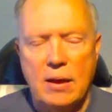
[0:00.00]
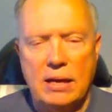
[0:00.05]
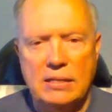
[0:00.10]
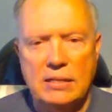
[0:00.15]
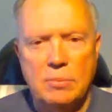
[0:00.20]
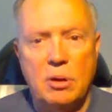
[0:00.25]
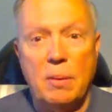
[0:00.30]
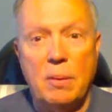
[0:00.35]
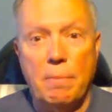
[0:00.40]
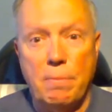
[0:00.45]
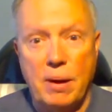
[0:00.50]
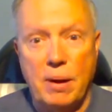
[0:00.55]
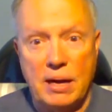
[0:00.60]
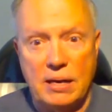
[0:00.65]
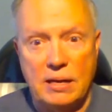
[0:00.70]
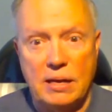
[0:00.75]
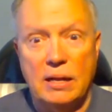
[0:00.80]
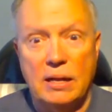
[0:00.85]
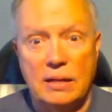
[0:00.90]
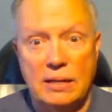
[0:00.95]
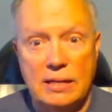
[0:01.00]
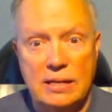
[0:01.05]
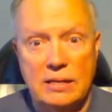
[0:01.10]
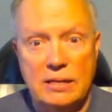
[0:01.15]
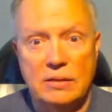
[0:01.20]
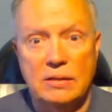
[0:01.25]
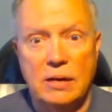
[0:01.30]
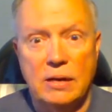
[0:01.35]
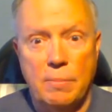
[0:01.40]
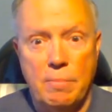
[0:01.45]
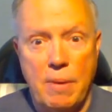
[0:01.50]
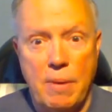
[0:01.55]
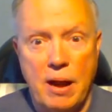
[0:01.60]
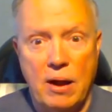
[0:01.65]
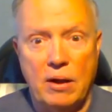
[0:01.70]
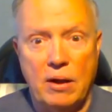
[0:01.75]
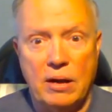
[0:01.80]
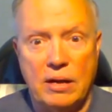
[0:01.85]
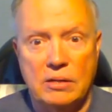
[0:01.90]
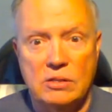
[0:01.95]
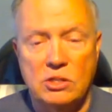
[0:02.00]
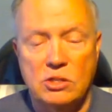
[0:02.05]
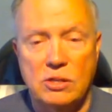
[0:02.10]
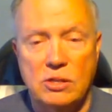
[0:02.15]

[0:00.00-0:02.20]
That's about $1 a liter American.